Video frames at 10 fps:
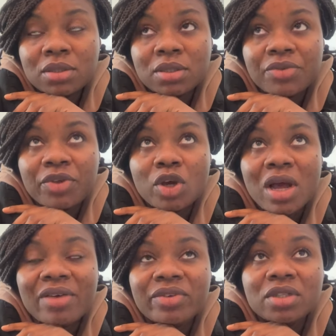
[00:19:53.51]
if you
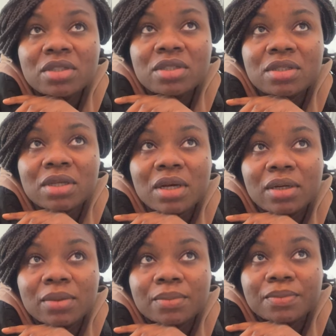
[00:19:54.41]
haven't
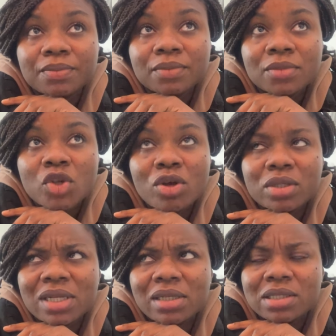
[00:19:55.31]
um what was
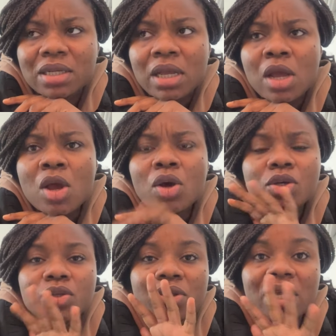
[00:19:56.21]
I gonna say
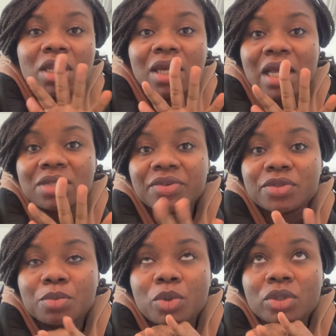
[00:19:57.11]
also thank you guys for
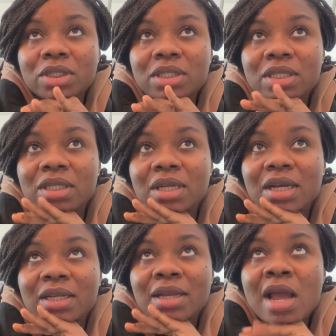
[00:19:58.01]
supporting
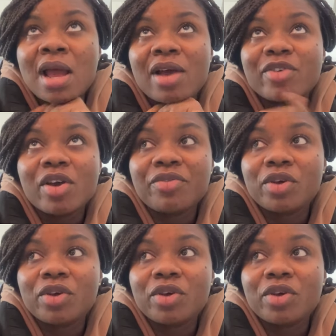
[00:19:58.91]
and I've got a few